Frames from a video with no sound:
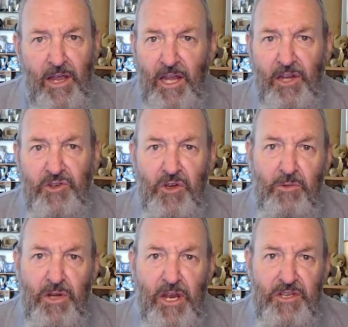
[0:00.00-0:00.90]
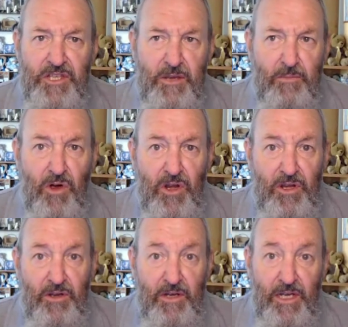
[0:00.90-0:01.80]
Anytime we notice our
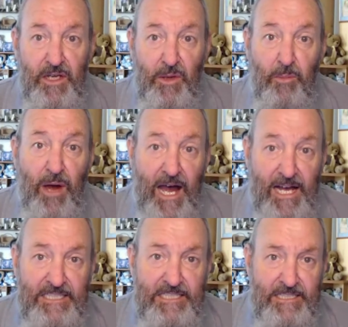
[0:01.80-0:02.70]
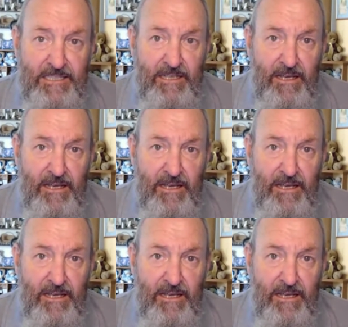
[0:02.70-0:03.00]
mind in the past,